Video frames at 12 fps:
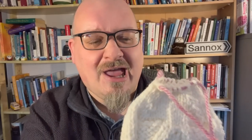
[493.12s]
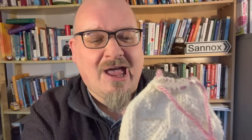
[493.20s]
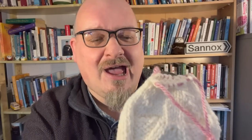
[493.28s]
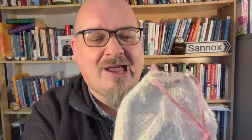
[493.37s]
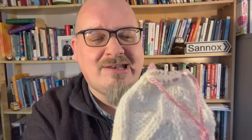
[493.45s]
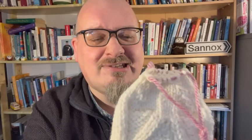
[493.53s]

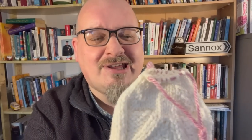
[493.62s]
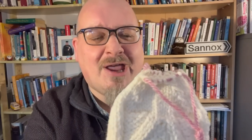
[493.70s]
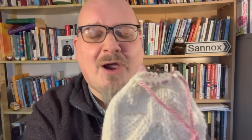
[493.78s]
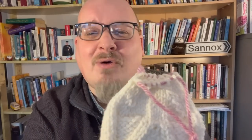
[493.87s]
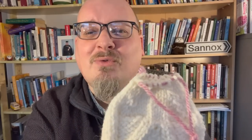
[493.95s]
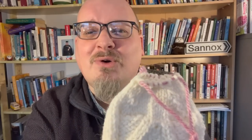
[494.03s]

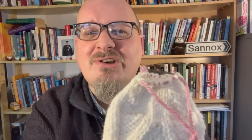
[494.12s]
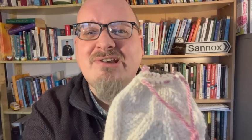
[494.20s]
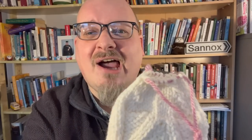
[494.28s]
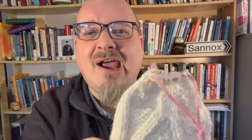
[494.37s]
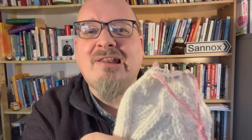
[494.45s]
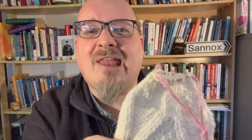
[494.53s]
and would
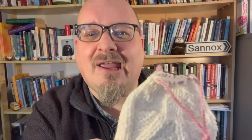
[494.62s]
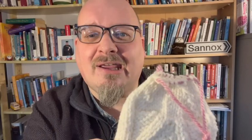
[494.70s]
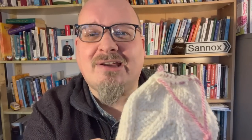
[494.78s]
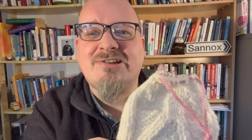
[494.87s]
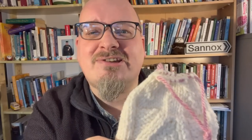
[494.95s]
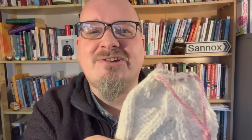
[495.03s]
I
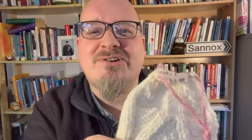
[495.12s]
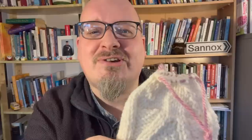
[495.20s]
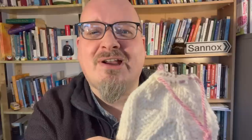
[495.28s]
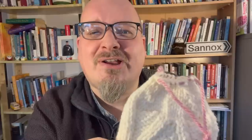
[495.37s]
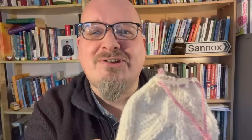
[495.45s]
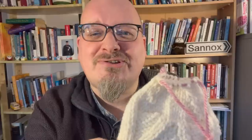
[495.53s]
like
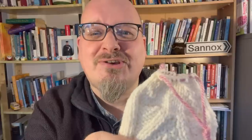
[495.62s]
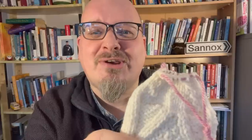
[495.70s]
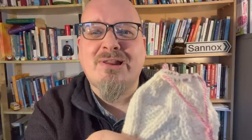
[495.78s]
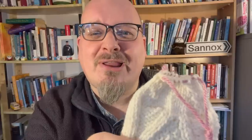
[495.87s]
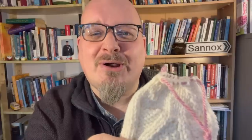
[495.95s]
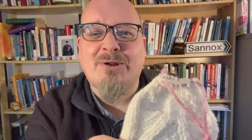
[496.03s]
to
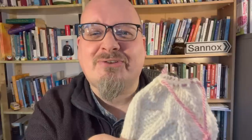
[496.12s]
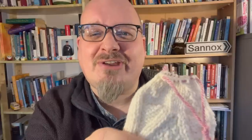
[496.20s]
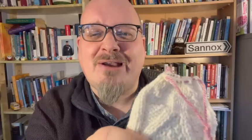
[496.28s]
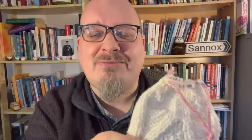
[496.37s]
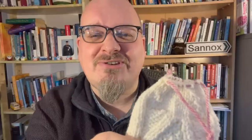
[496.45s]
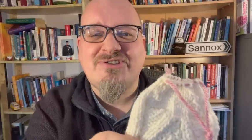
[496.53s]
do a little
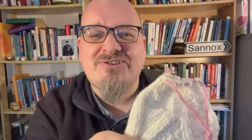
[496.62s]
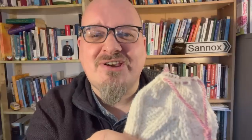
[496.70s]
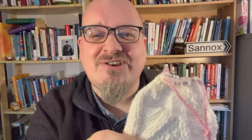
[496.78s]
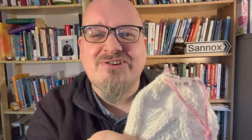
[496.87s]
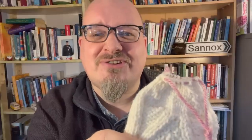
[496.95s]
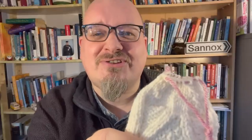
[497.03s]

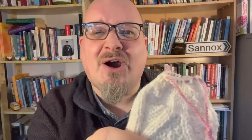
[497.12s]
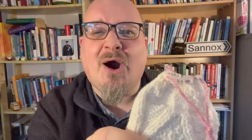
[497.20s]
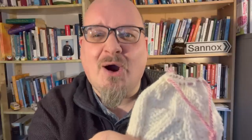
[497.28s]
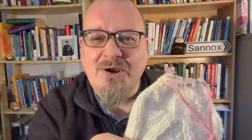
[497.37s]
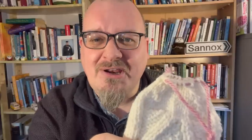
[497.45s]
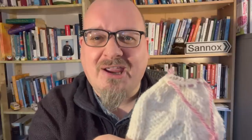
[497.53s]
demonstration
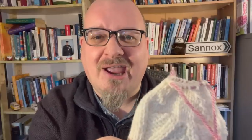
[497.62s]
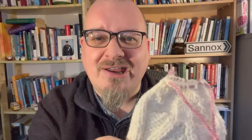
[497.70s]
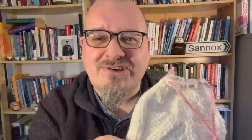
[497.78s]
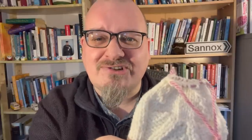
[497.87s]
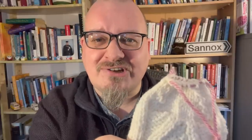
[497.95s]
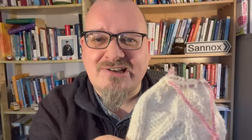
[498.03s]
on
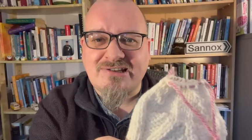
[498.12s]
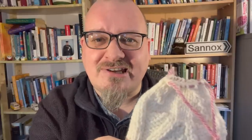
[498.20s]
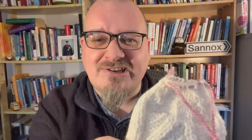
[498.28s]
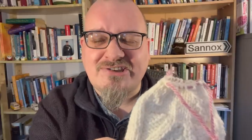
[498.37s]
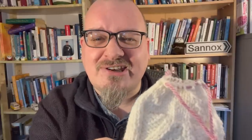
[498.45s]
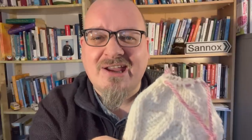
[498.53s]
Kitchener
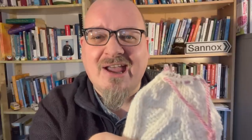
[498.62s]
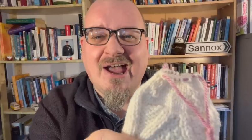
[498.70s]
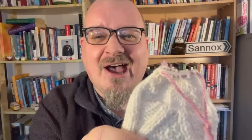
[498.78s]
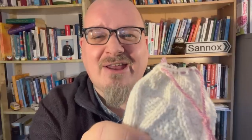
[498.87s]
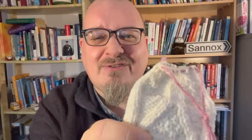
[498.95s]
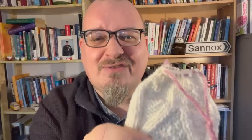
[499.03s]
stitch
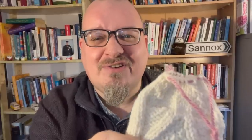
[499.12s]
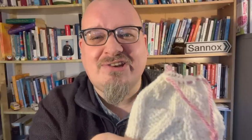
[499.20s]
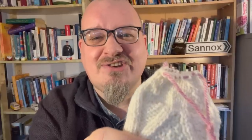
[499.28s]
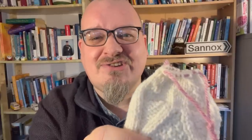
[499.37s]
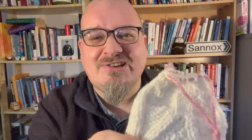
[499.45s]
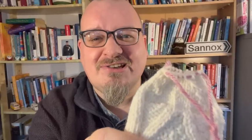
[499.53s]
and
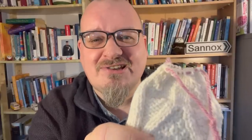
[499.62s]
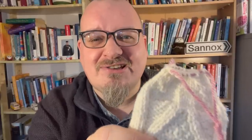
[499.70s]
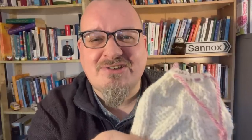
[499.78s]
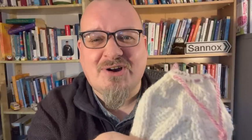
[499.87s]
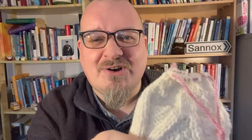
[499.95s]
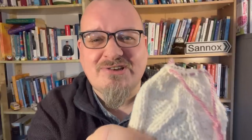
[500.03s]
finish these
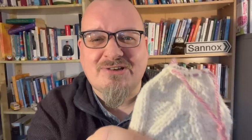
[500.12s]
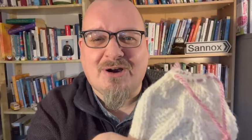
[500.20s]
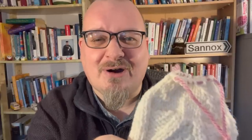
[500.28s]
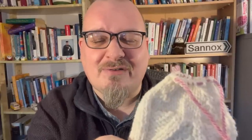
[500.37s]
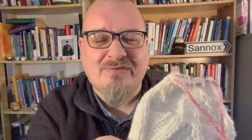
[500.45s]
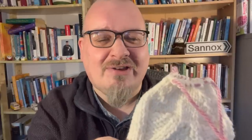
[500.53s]
socks
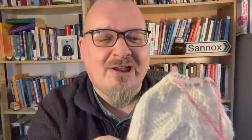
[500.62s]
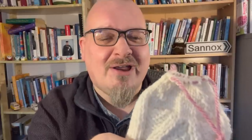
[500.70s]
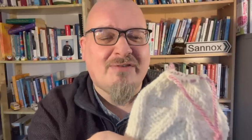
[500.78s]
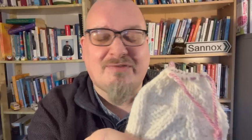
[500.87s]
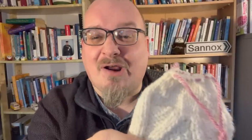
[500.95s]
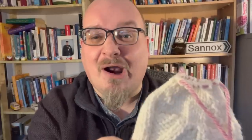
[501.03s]
off
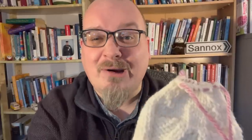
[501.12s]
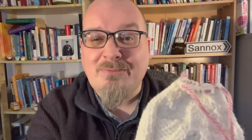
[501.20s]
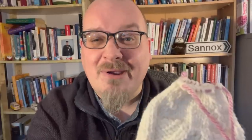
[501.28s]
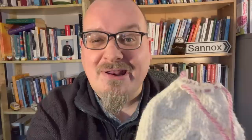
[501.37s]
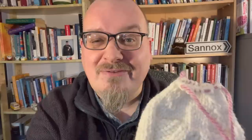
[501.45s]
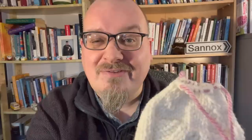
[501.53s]
for her
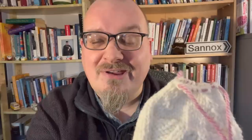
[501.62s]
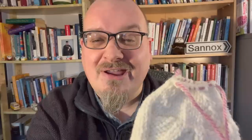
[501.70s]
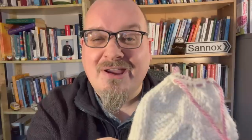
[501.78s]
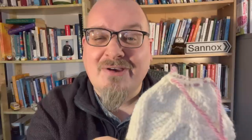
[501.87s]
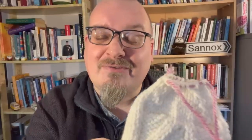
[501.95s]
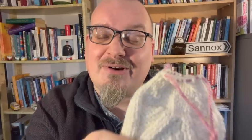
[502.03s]

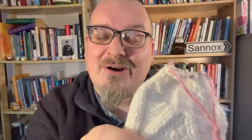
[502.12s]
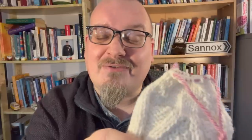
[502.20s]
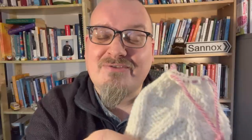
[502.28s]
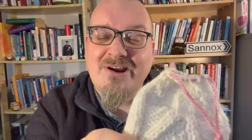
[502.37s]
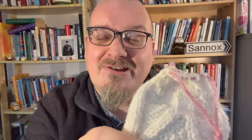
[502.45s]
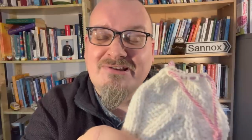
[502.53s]
benefit, for her
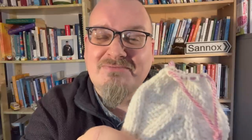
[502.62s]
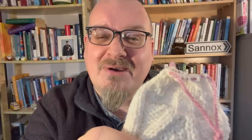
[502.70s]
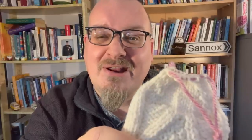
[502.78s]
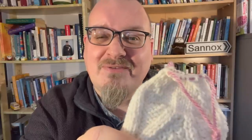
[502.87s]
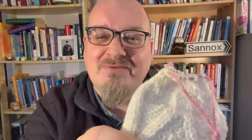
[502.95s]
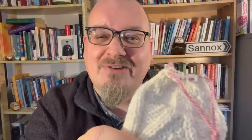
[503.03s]
friend's
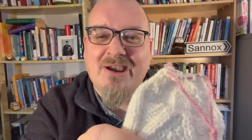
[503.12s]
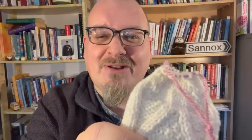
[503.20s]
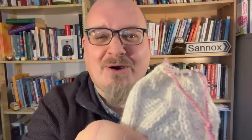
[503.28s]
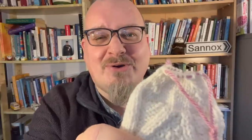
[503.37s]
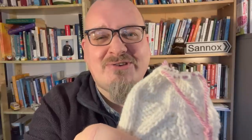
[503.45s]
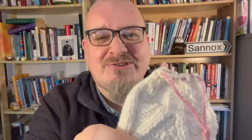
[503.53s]
benefit, and
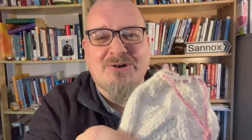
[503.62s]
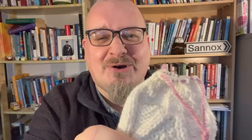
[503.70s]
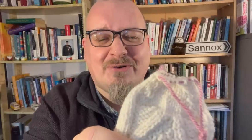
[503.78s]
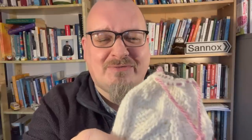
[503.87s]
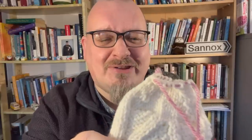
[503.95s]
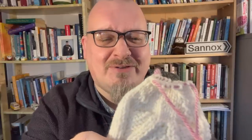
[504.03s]
also
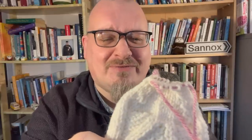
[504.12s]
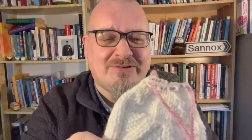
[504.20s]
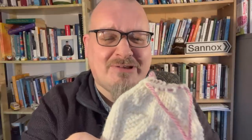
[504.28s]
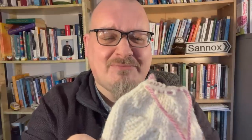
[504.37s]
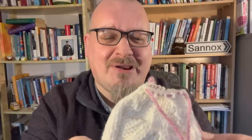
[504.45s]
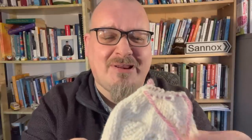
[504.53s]
hopefully for
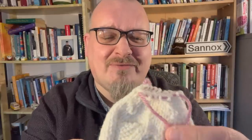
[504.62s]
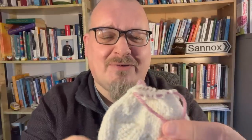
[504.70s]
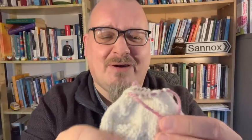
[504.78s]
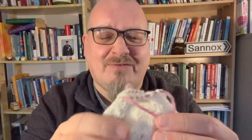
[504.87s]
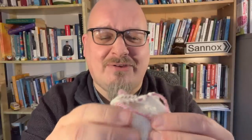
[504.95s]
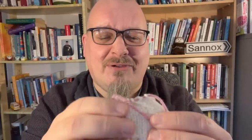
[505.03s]
the benefit
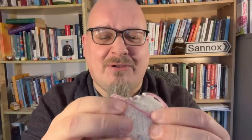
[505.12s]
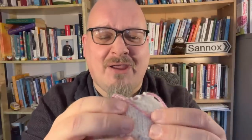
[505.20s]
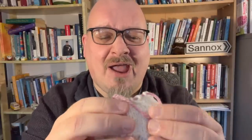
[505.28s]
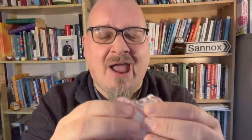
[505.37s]
of you,